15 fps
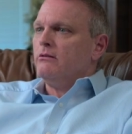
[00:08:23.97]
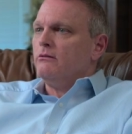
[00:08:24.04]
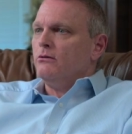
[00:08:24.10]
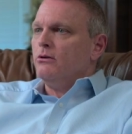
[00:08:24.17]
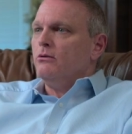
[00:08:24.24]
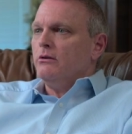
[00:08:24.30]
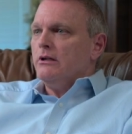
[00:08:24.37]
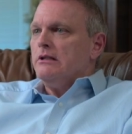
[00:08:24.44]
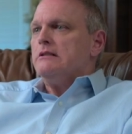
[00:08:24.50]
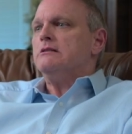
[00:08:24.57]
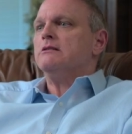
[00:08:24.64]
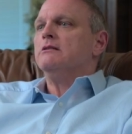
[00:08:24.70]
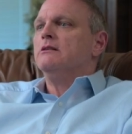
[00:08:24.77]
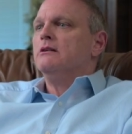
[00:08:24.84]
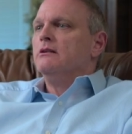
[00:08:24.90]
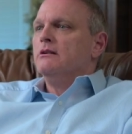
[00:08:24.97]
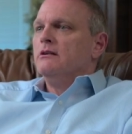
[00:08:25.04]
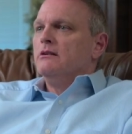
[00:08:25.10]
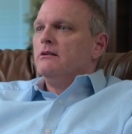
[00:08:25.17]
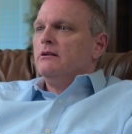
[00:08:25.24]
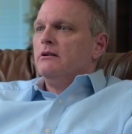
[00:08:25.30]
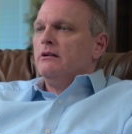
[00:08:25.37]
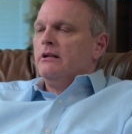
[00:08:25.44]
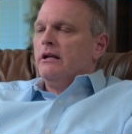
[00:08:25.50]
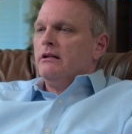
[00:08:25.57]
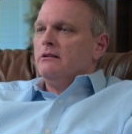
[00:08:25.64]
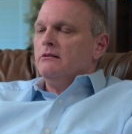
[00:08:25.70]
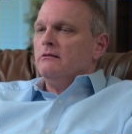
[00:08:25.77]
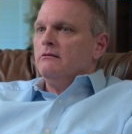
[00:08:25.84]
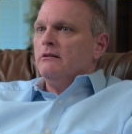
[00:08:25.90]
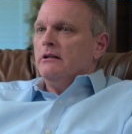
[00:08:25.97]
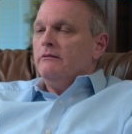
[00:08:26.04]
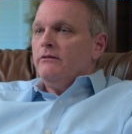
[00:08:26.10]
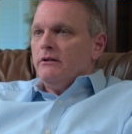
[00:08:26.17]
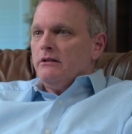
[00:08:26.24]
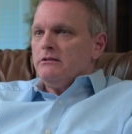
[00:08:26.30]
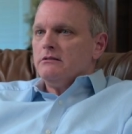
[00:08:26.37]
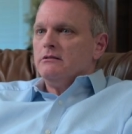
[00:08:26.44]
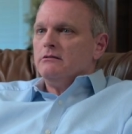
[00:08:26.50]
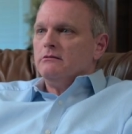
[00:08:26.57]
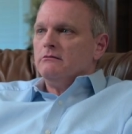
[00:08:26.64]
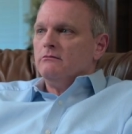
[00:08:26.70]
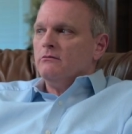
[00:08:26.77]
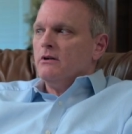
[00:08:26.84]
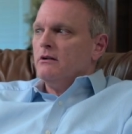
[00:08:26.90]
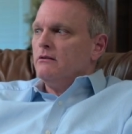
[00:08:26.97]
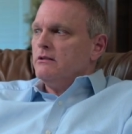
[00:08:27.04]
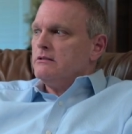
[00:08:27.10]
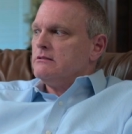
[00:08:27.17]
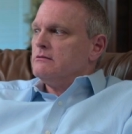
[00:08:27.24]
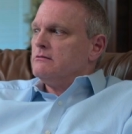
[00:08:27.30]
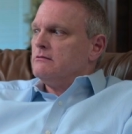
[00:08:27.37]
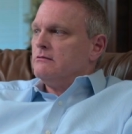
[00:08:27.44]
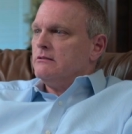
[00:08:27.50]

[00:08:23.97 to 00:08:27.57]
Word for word: through it mm-hmm. and had to live it while it's